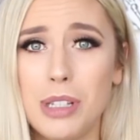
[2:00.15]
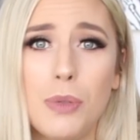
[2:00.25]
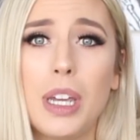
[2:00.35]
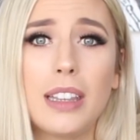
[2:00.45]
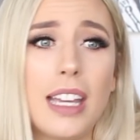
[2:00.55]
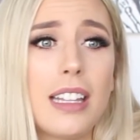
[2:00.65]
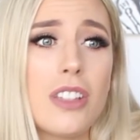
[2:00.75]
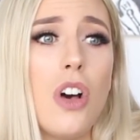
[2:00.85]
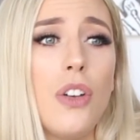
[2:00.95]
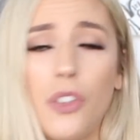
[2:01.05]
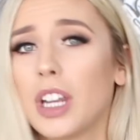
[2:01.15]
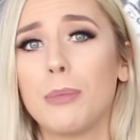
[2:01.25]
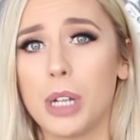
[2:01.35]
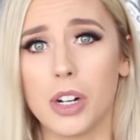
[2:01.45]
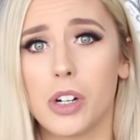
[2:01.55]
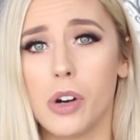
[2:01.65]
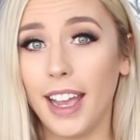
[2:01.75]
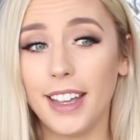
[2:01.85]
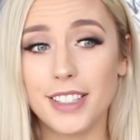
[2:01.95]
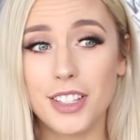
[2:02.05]
between, like it's all a freaking miracle.
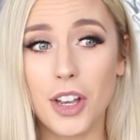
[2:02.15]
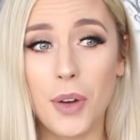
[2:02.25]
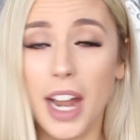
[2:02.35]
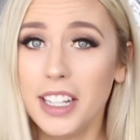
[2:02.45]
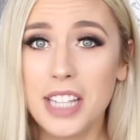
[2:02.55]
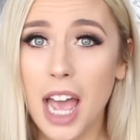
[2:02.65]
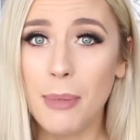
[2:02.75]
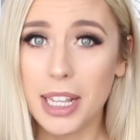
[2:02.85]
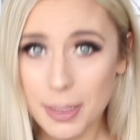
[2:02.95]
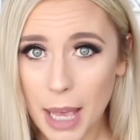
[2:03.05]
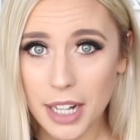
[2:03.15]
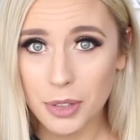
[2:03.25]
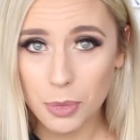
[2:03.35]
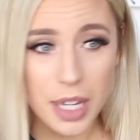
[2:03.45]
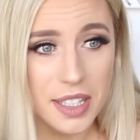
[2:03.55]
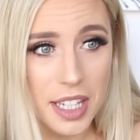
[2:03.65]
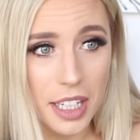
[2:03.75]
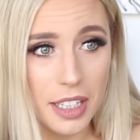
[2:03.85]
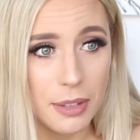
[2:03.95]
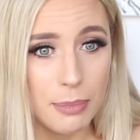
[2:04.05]
And so anytime I spend
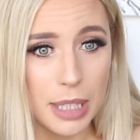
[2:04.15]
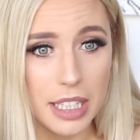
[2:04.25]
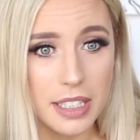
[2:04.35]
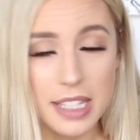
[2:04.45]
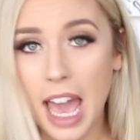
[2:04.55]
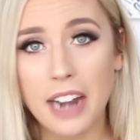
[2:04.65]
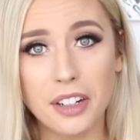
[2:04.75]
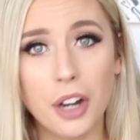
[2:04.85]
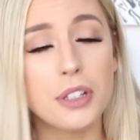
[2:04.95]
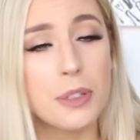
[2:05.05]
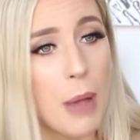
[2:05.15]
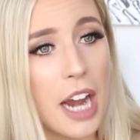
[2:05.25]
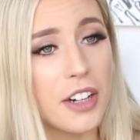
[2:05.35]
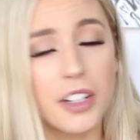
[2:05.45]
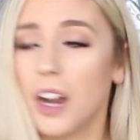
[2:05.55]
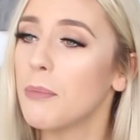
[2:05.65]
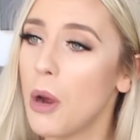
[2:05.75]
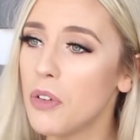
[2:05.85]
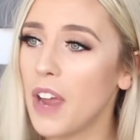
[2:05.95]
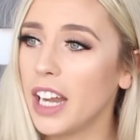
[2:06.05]
wasting being sad and uninspired and
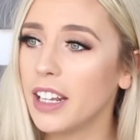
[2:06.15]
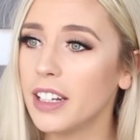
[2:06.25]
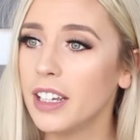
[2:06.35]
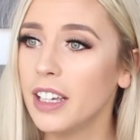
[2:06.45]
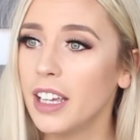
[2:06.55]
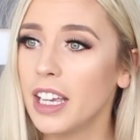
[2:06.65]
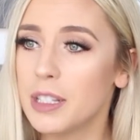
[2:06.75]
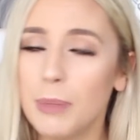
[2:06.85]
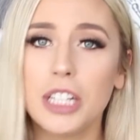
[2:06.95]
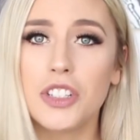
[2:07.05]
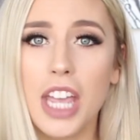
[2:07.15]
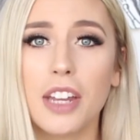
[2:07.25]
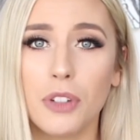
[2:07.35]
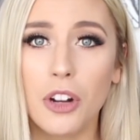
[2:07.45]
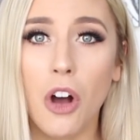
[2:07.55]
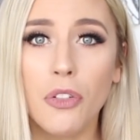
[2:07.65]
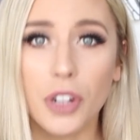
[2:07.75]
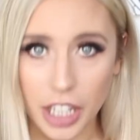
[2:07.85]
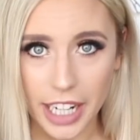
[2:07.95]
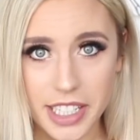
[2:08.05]
unmotivated is me just taking it all for
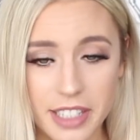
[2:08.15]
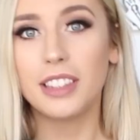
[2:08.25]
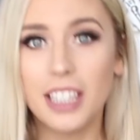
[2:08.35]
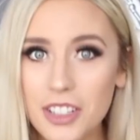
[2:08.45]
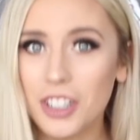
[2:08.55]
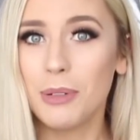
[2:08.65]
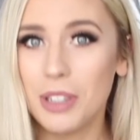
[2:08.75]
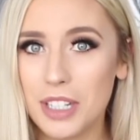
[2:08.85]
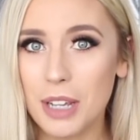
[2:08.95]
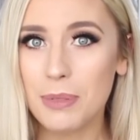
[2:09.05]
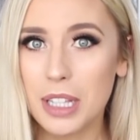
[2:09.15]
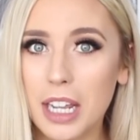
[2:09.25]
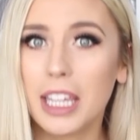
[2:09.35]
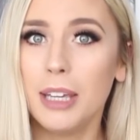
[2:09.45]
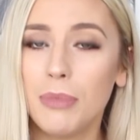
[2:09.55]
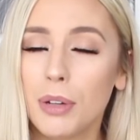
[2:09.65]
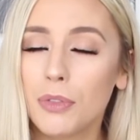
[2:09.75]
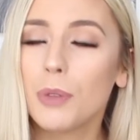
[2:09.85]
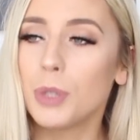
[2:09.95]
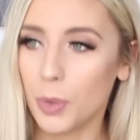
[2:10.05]
granted. These are gonna be the tips that I keep
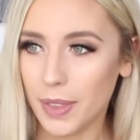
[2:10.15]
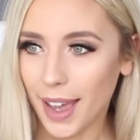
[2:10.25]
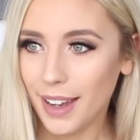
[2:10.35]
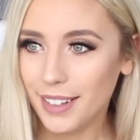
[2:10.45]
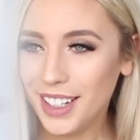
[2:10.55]
from doing that.